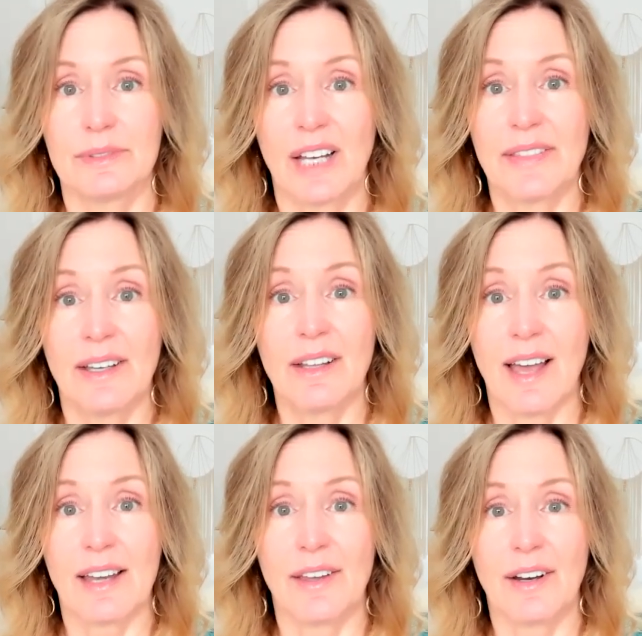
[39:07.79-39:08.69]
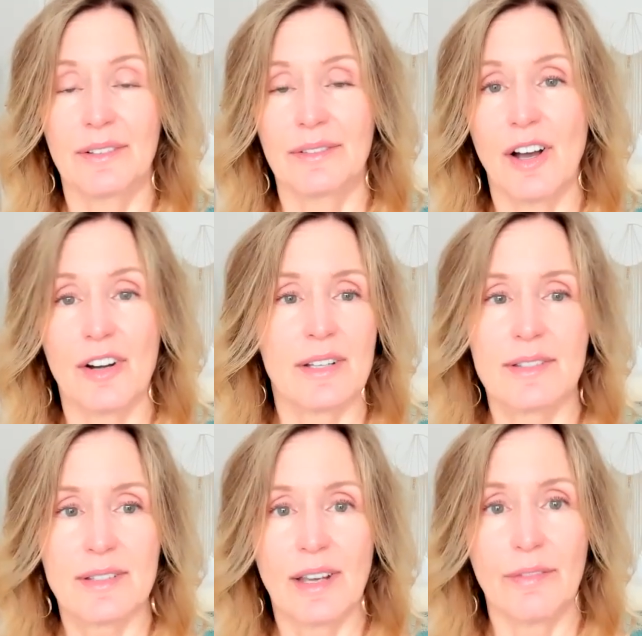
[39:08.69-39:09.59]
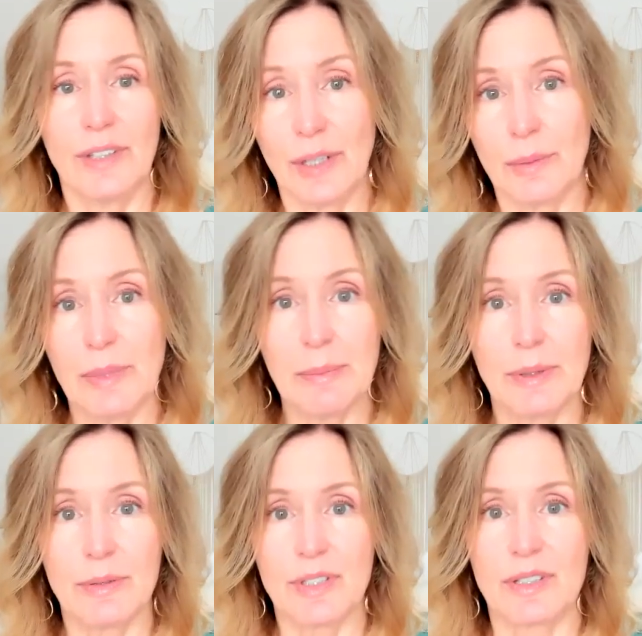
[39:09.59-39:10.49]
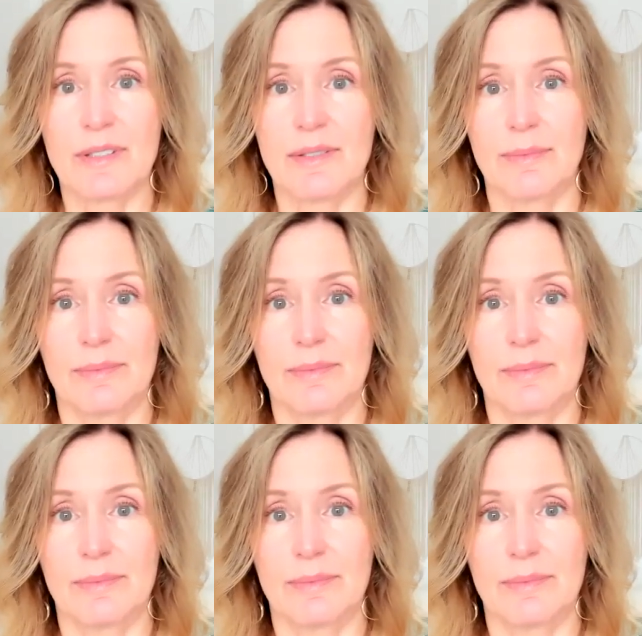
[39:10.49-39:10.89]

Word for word: got the hell out of there artists you know people who just